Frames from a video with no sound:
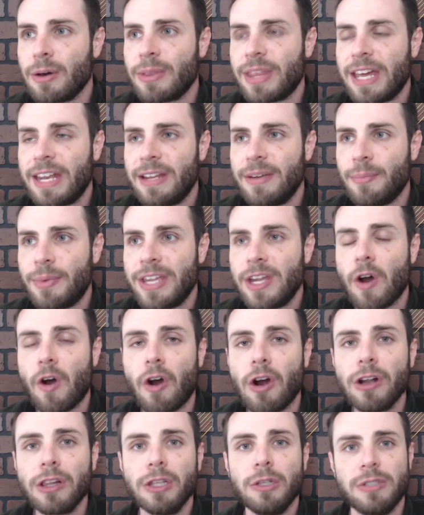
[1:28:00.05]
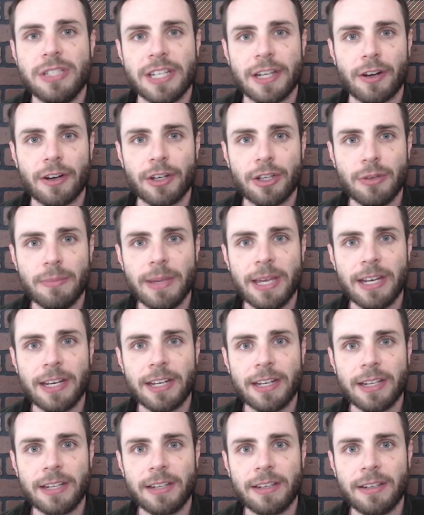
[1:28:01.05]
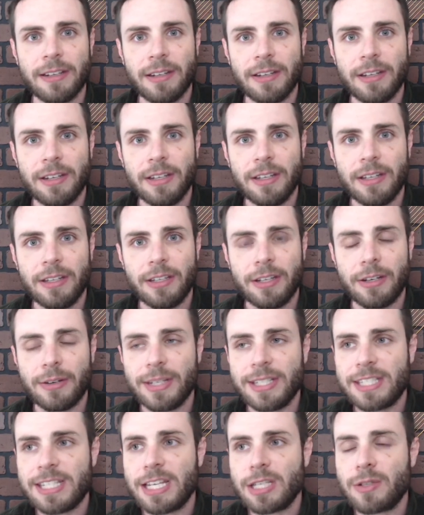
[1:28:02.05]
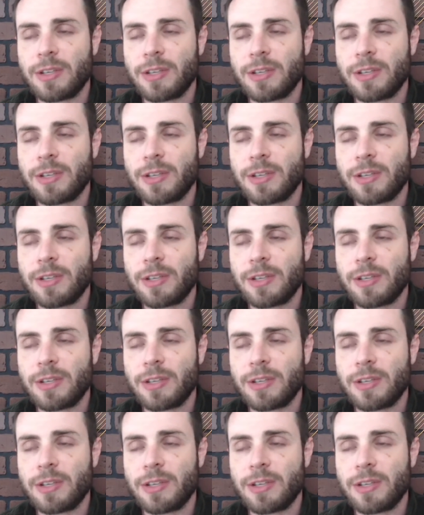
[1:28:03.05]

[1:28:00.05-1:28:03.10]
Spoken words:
that we are losing our humanity. He says